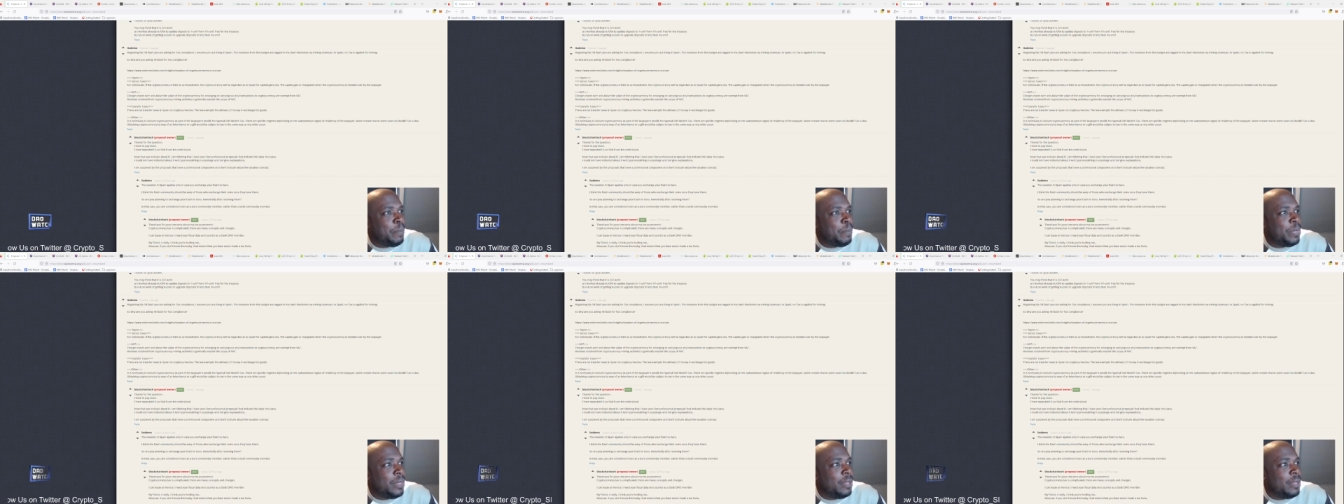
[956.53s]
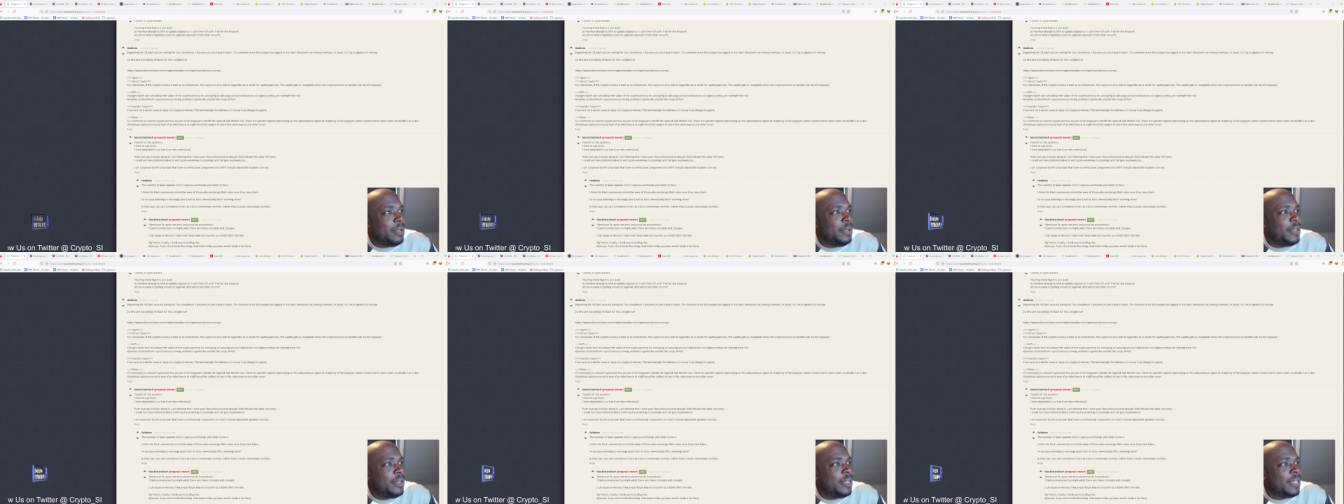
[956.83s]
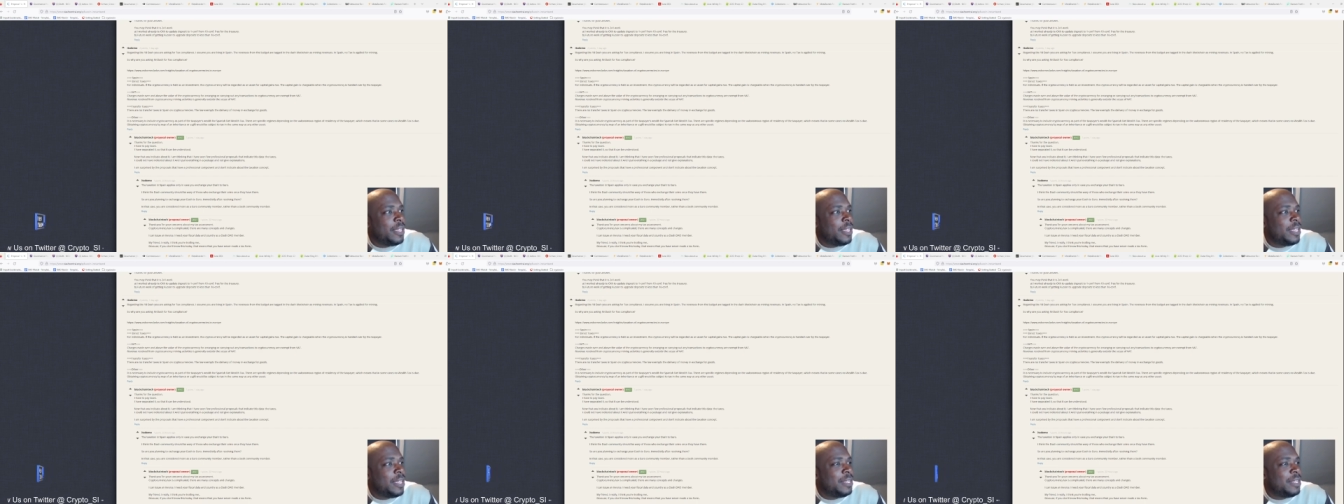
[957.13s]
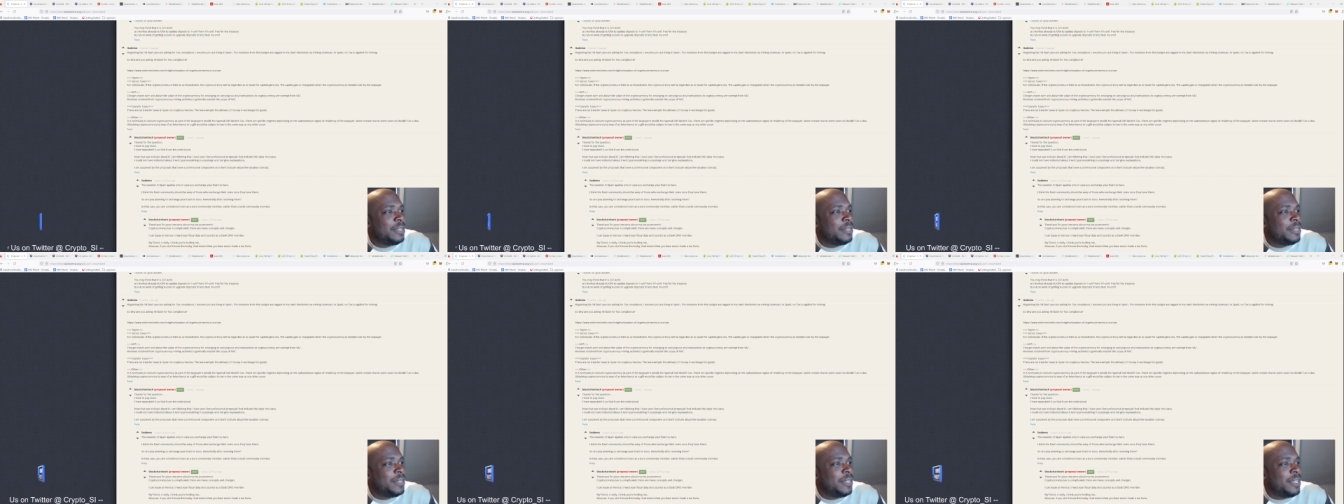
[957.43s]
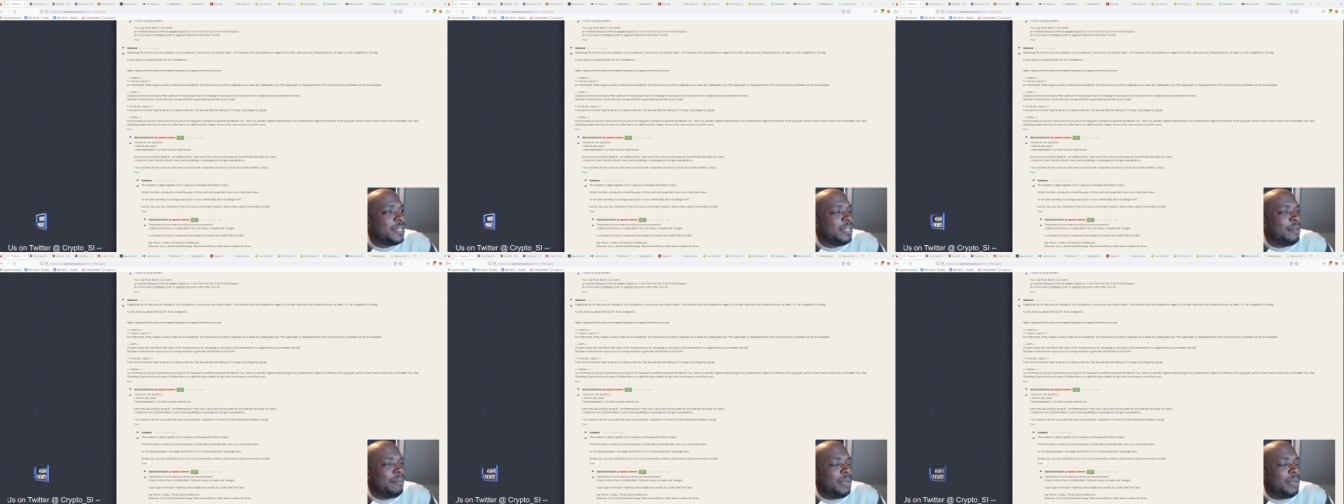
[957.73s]
fine.
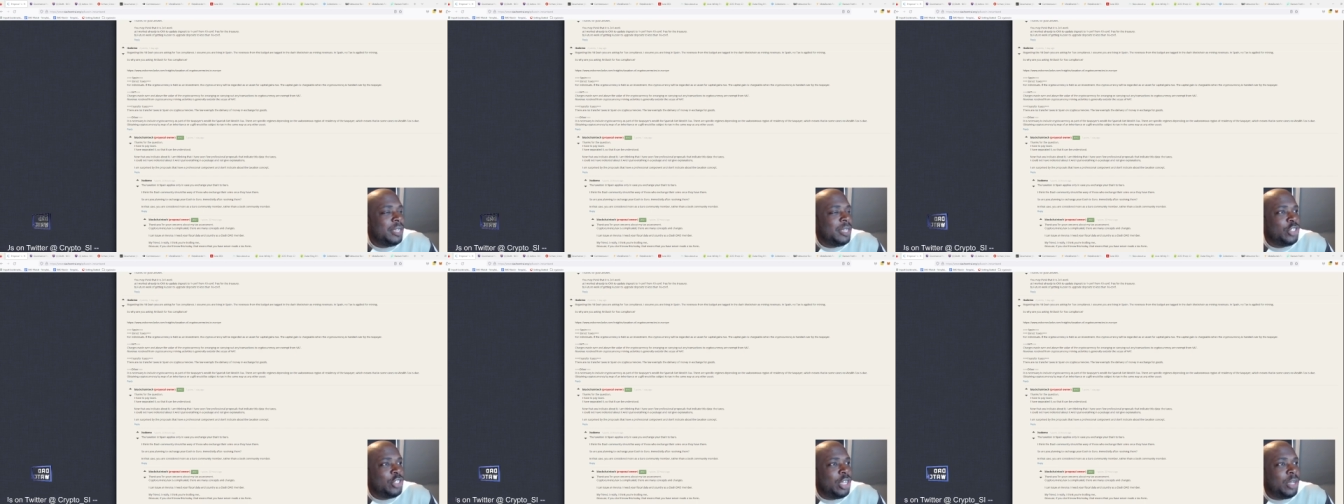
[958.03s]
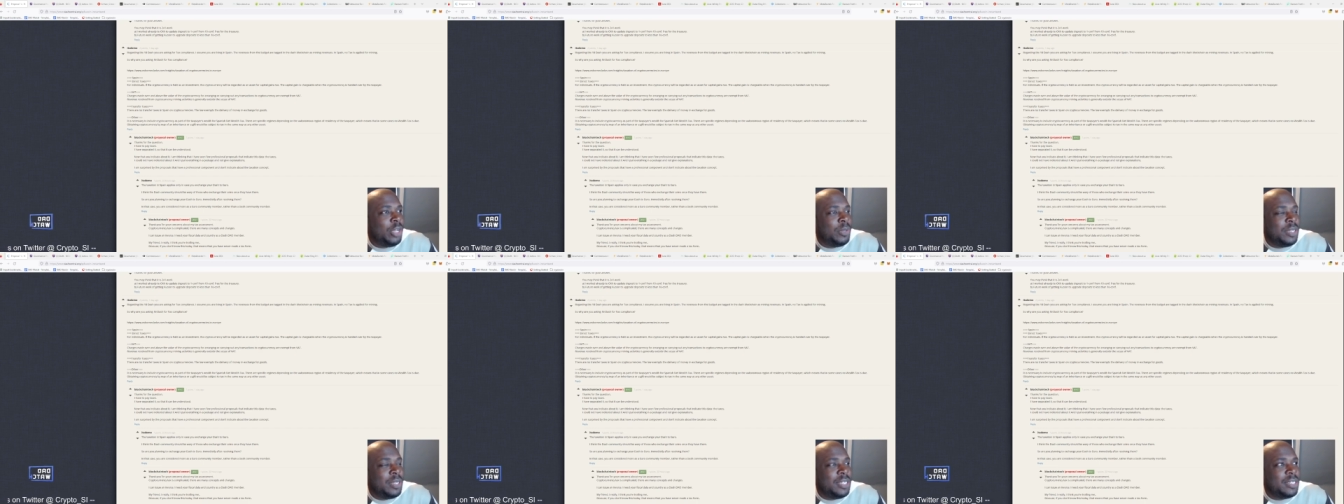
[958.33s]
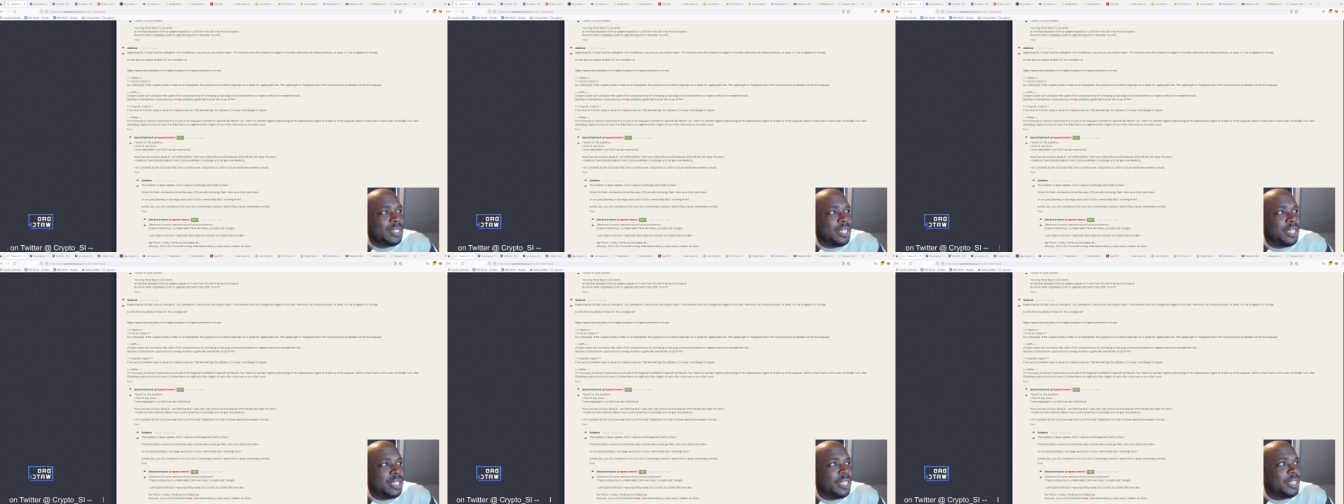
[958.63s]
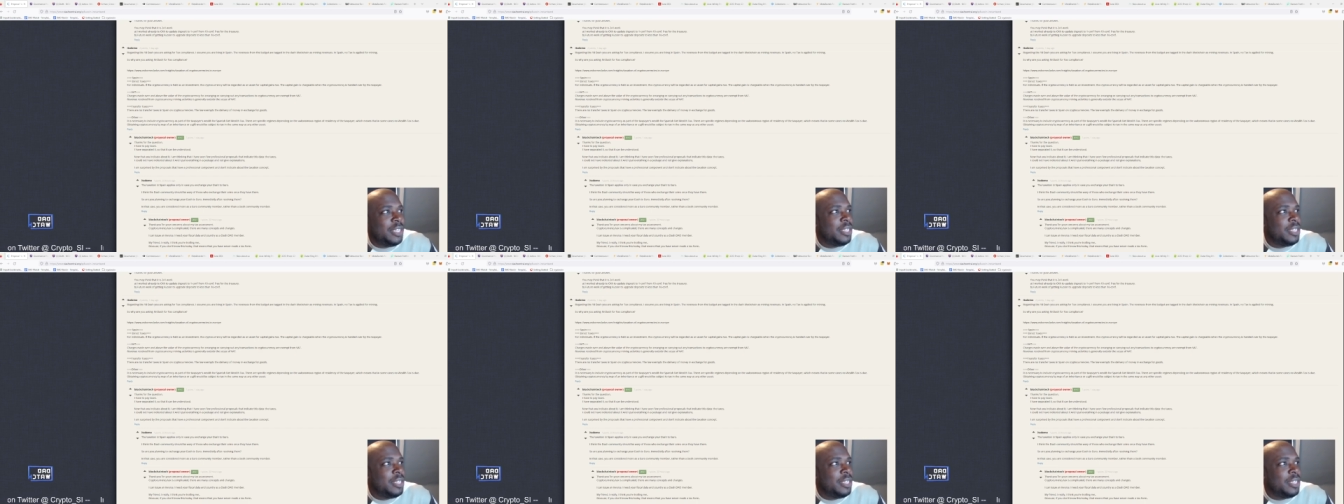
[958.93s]
My child is uh,